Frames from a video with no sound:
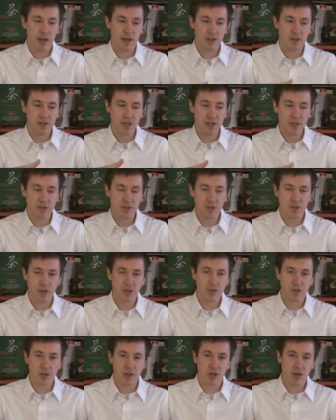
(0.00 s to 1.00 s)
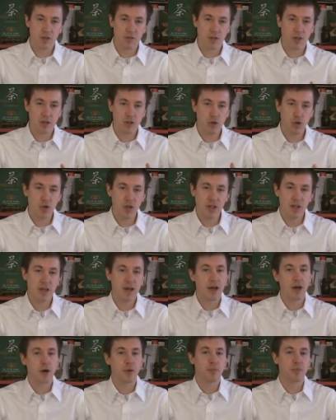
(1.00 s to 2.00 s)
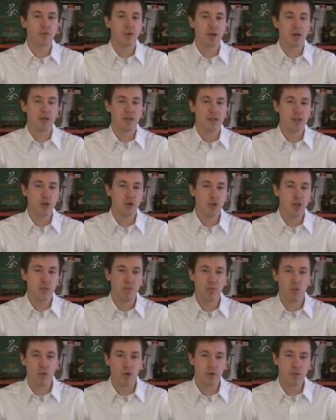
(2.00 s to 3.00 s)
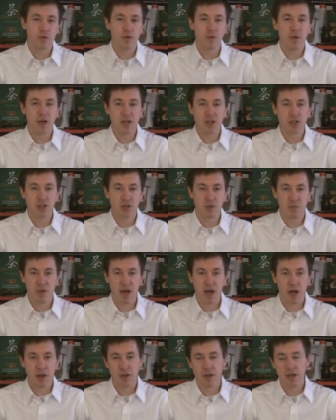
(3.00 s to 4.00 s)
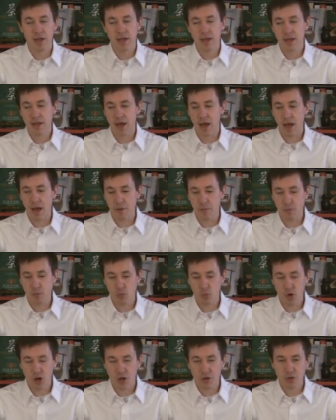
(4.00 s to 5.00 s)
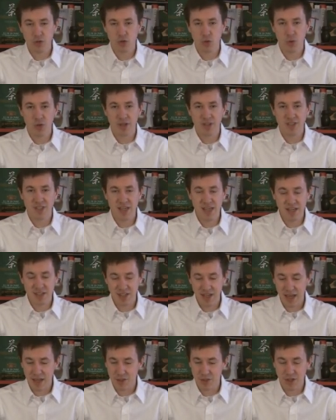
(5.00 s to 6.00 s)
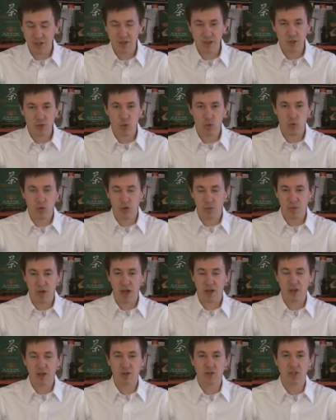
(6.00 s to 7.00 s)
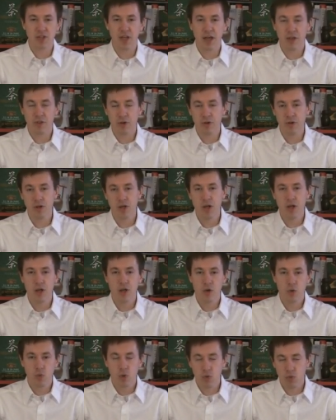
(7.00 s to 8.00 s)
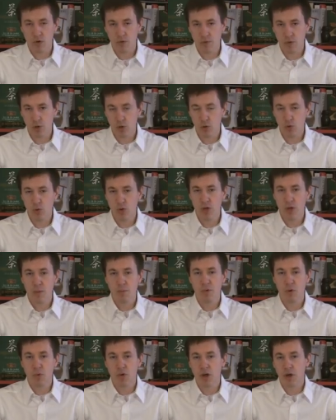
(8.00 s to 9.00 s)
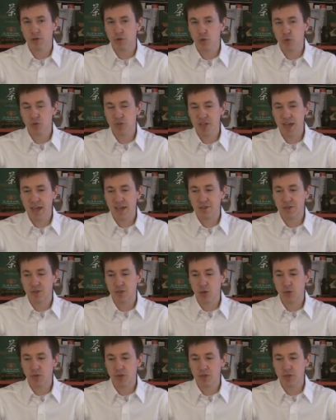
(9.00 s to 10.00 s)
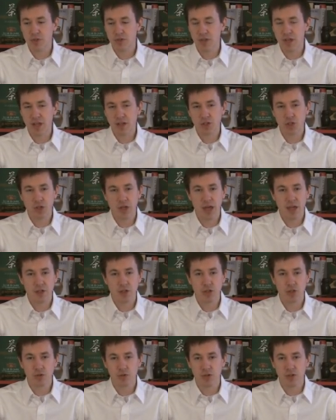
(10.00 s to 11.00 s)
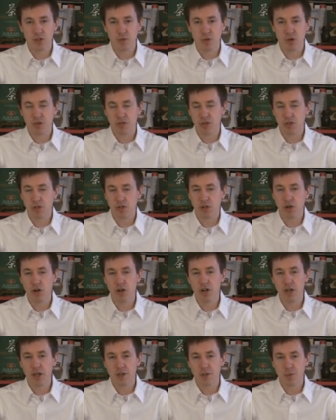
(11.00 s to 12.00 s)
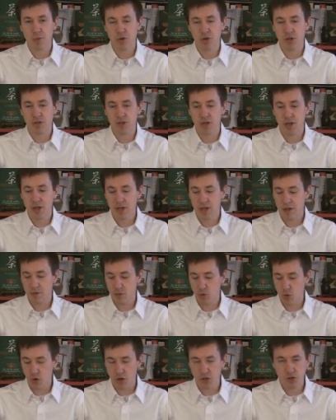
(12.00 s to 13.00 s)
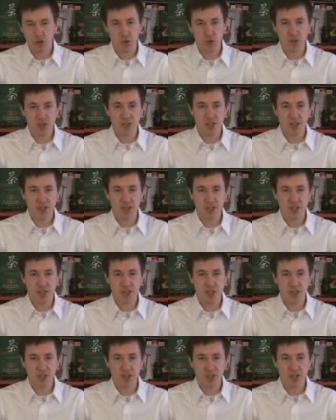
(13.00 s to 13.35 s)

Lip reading: teas that you need to help and you need more information about. We're also doing a tea tasting. That's what we're about here together. We review, but we also taste. So this is an educational experience, a learning experience. If you are new to